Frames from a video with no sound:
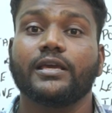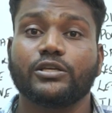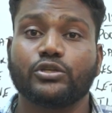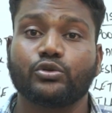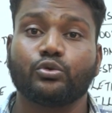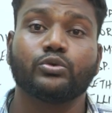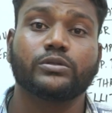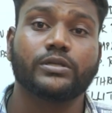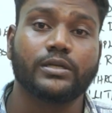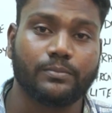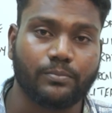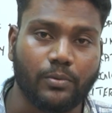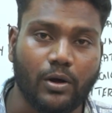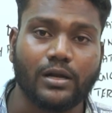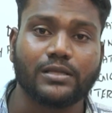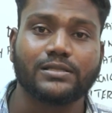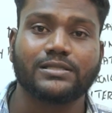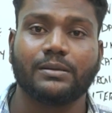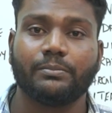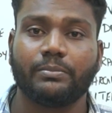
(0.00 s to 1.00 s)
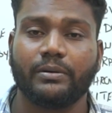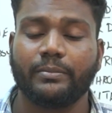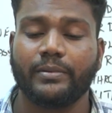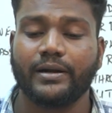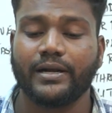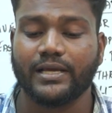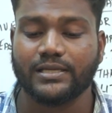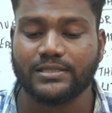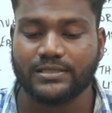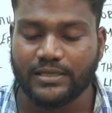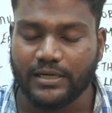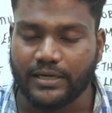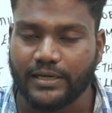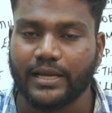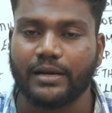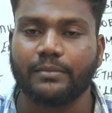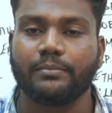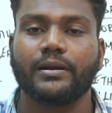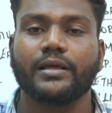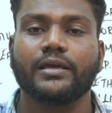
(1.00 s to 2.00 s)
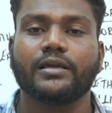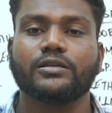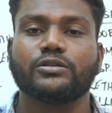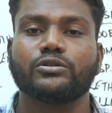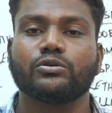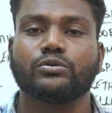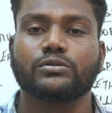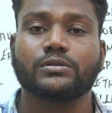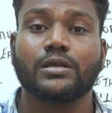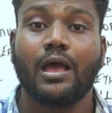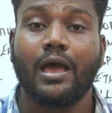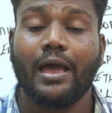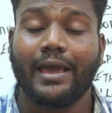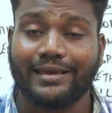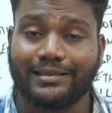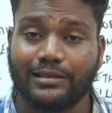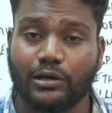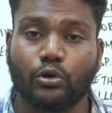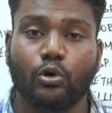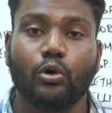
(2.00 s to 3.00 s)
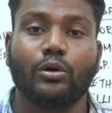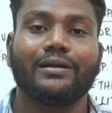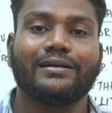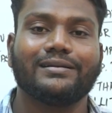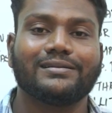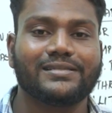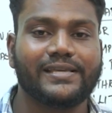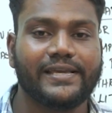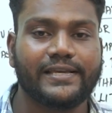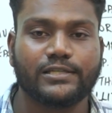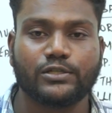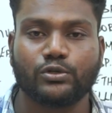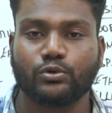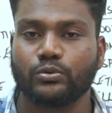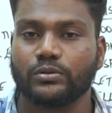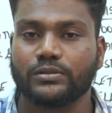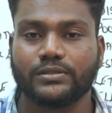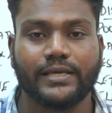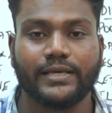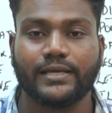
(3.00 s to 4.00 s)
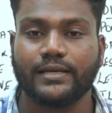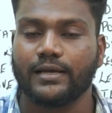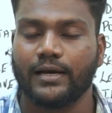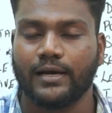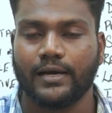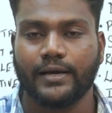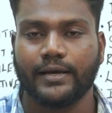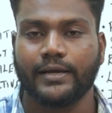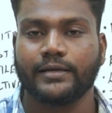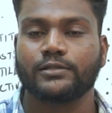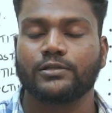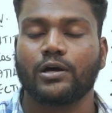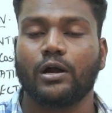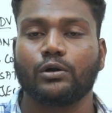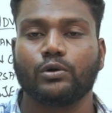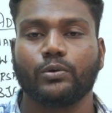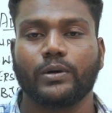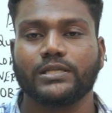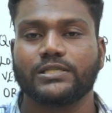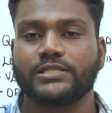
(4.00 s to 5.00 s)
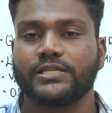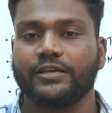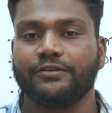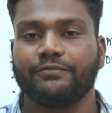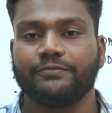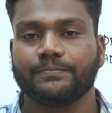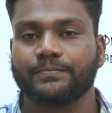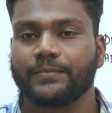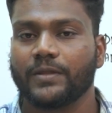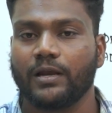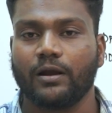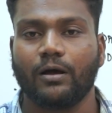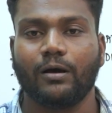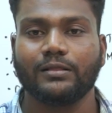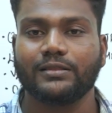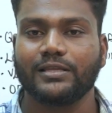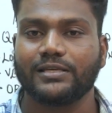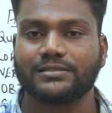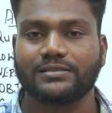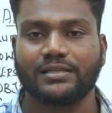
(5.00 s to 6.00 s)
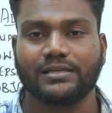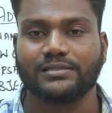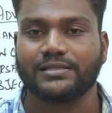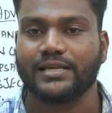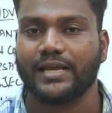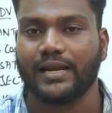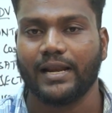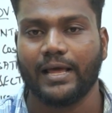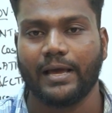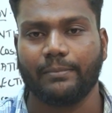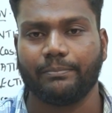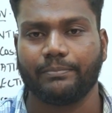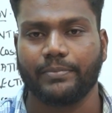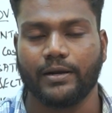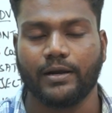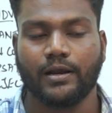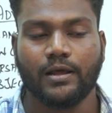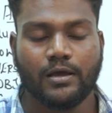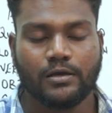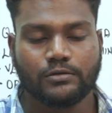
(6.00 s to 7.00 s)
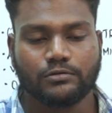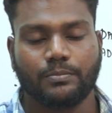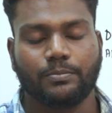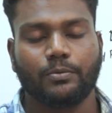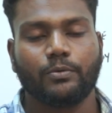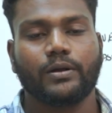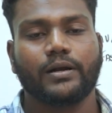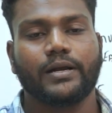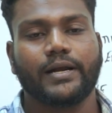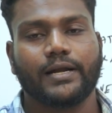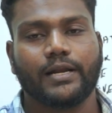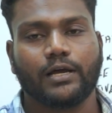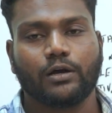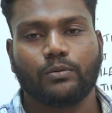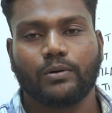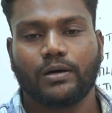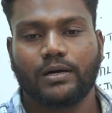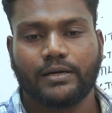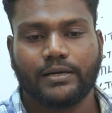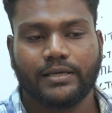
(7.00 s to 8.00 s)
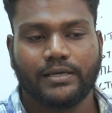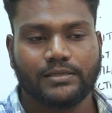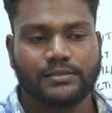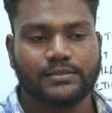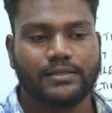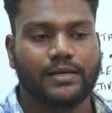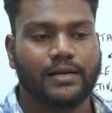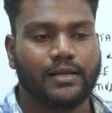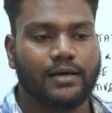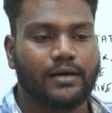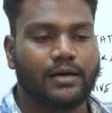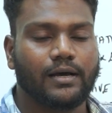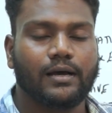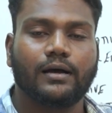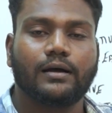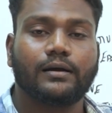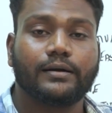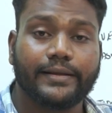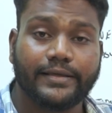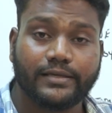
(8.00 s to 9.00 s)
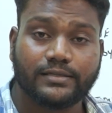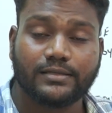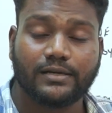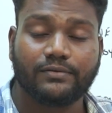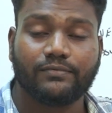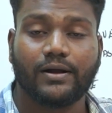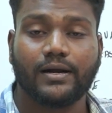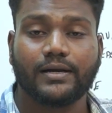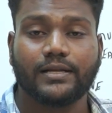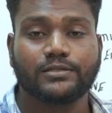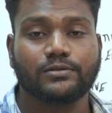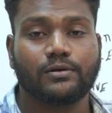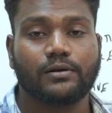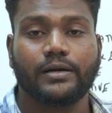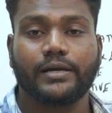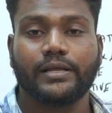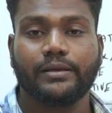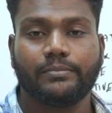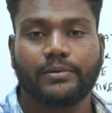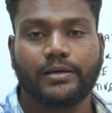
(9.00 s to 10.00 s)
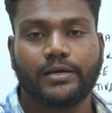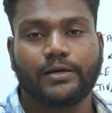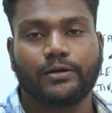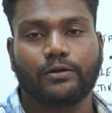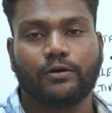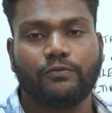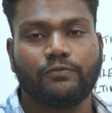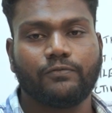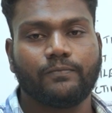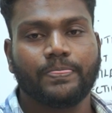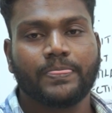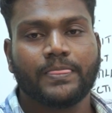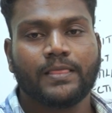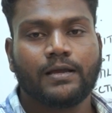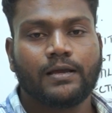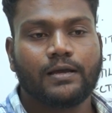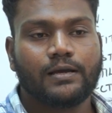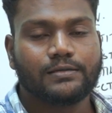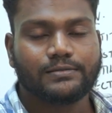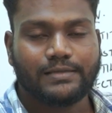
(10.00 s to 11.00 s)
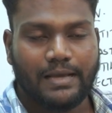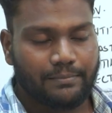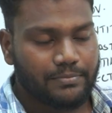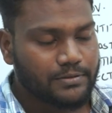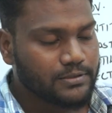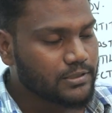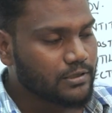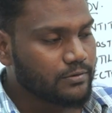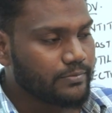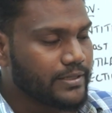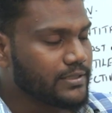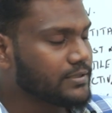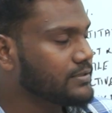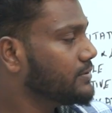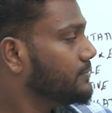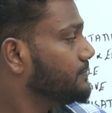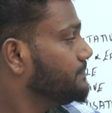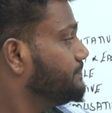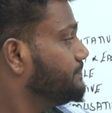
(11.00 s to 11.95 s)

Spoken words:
issues in policy implementation. It can bring issues in the goal it sought to achieve, and all these things can happen. So poor data quality is a disadvantage or a demerit of sample surveys.